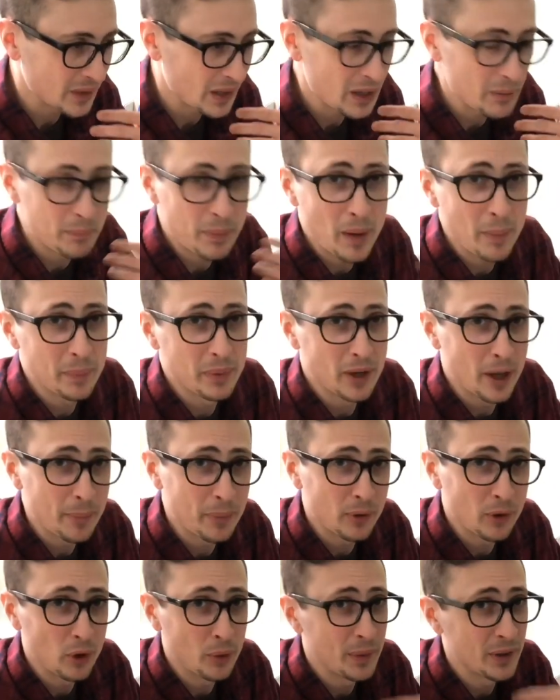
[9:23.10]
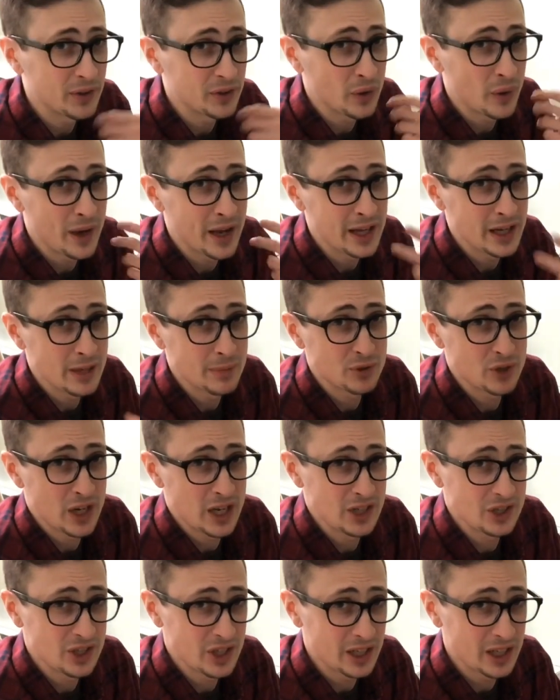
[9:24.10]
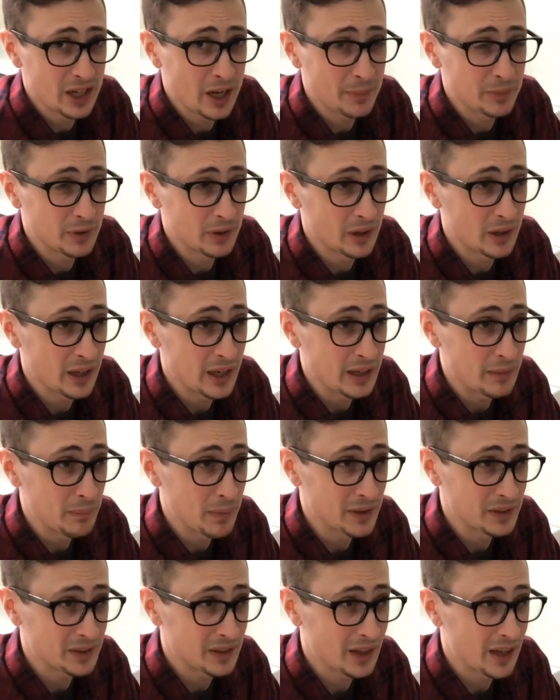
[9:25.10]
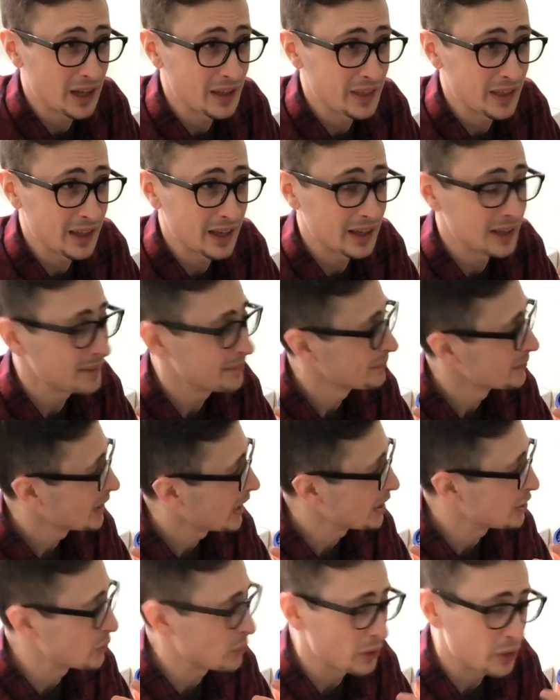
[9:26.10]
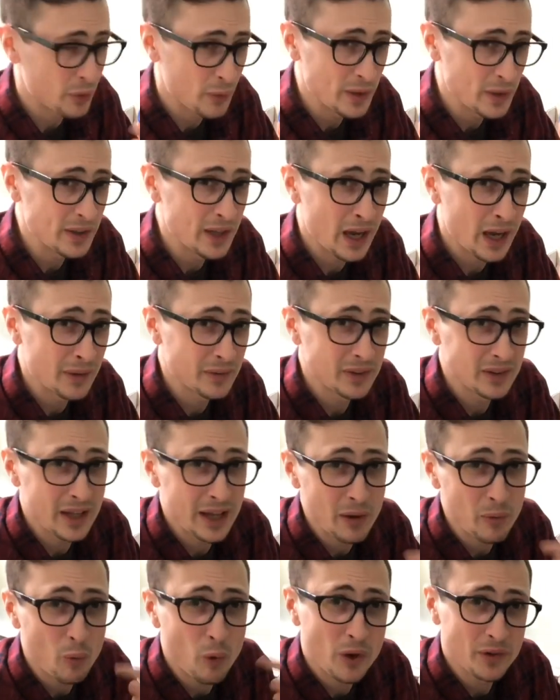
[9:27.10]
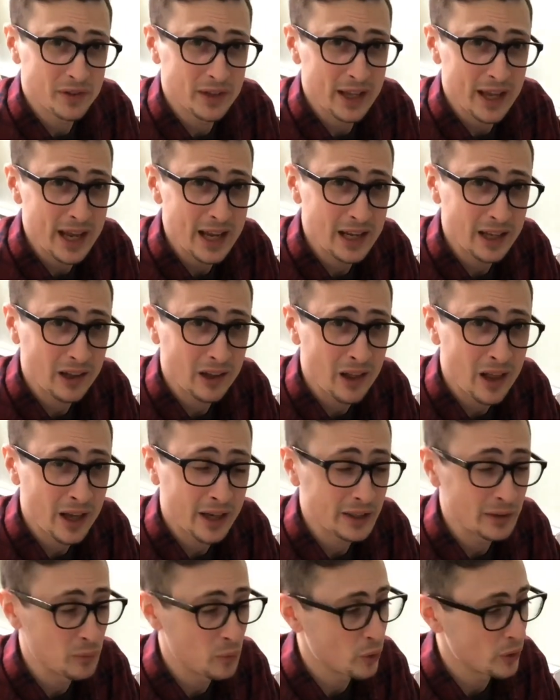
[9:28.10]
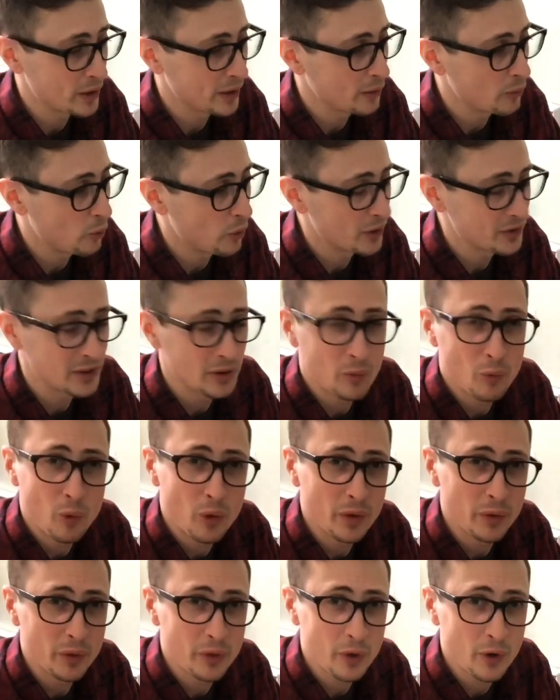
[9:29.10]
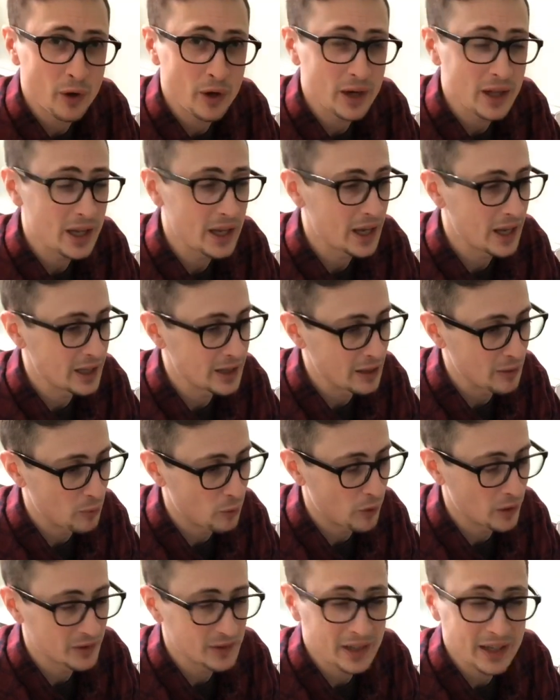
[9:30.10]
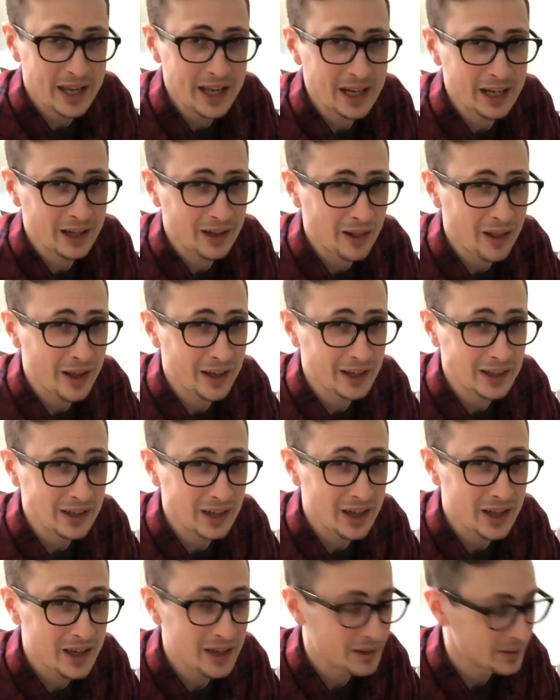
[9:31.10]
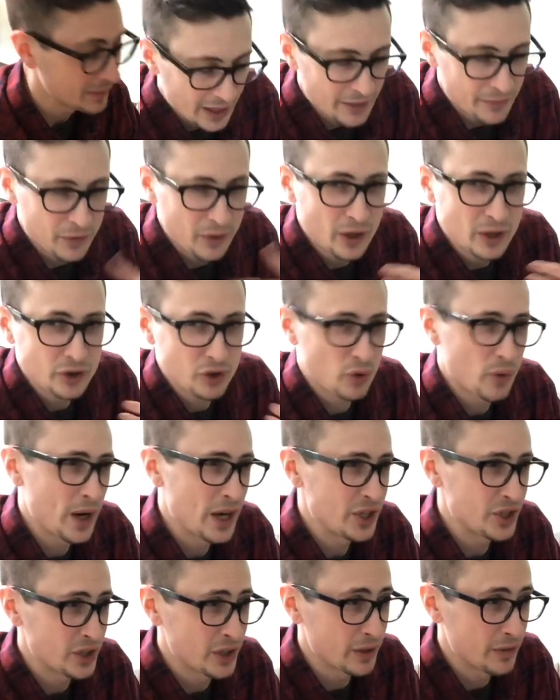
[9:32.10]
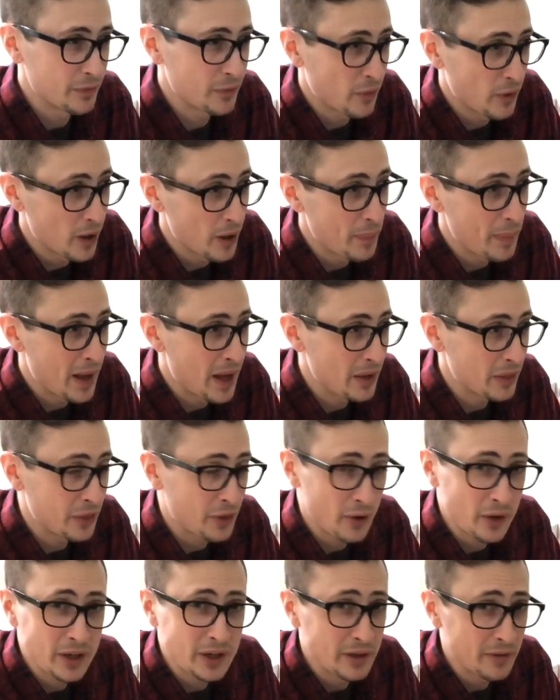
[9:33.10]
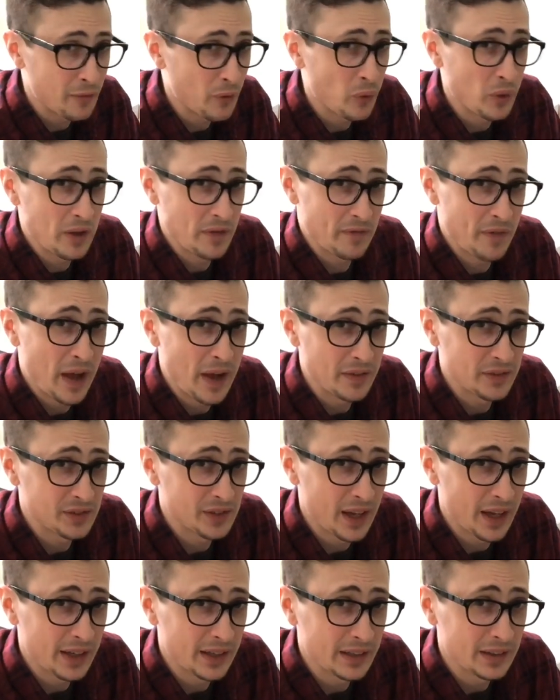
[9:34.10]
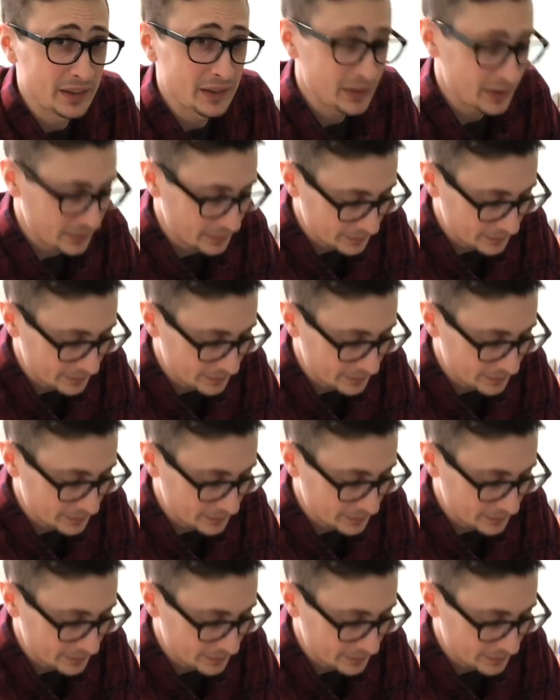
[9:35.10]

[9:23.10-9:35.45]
bump it up a little bit. So I end up changing it up to I think I do it 3 times a day, once at 8 o'clock in the morning, once at 1:30, and then once at 8 o'clock at night, and for a duration for about 30 to 45 seconds.